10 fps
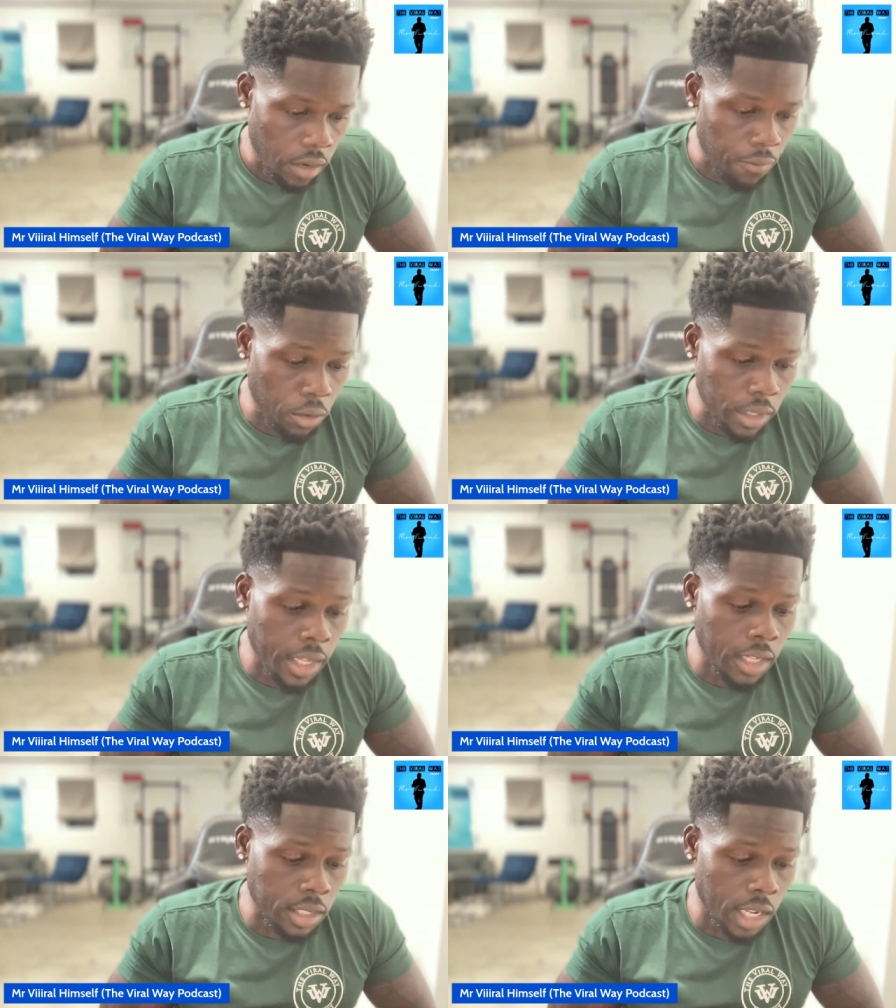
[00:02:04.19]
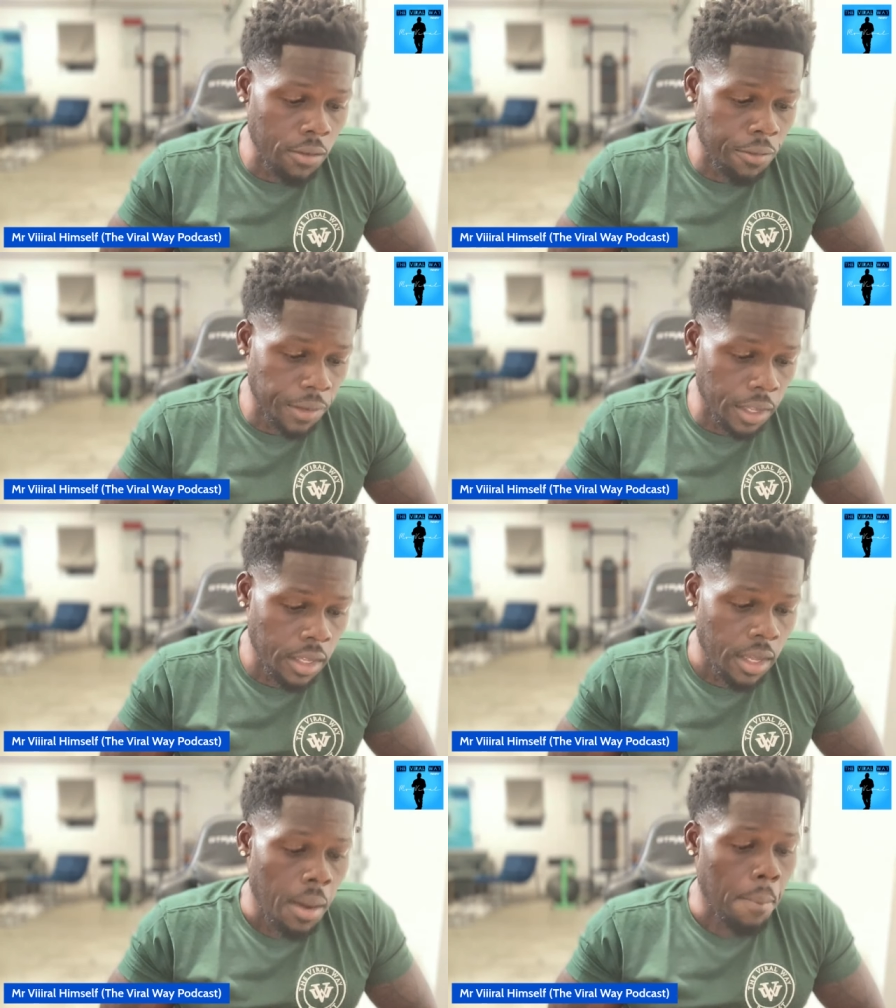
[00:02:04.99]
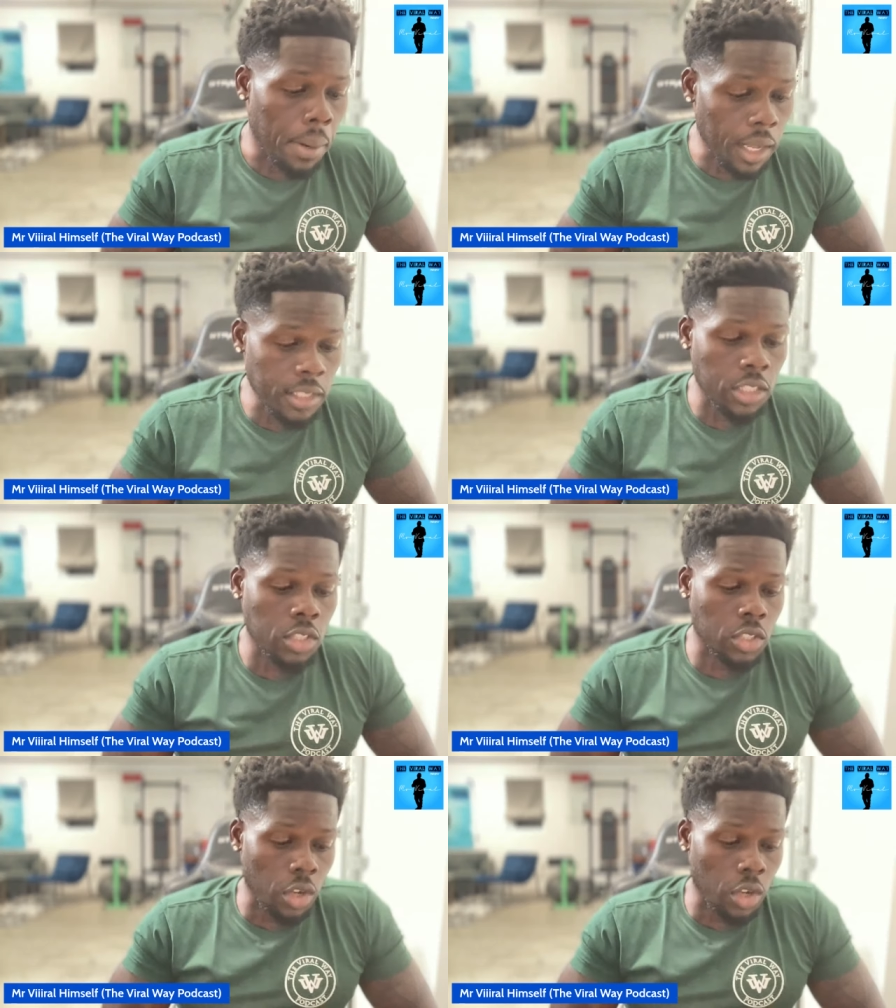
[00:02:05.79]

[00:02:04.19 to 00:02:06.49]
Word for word: a forty thousand dollar fee, plus